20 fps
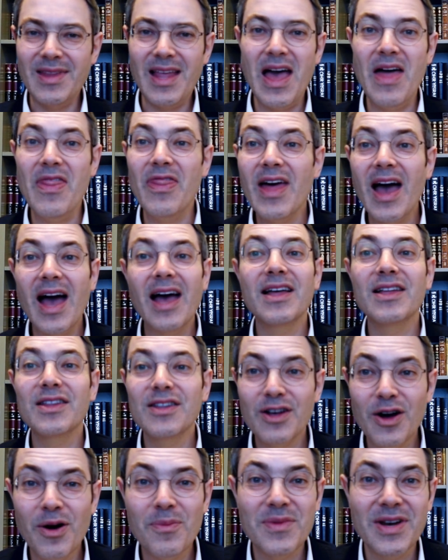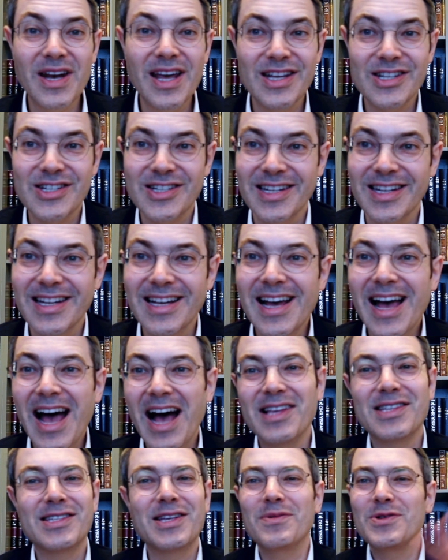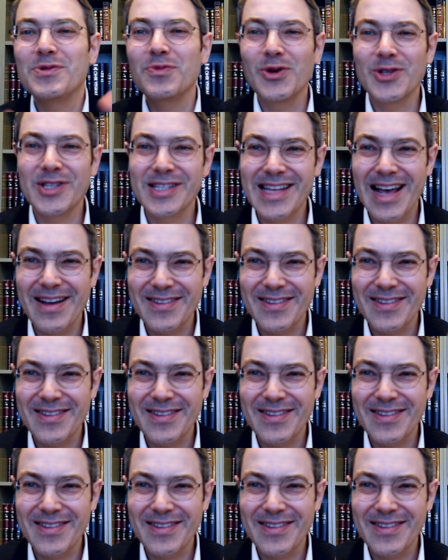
And that combination, I have so much more to say.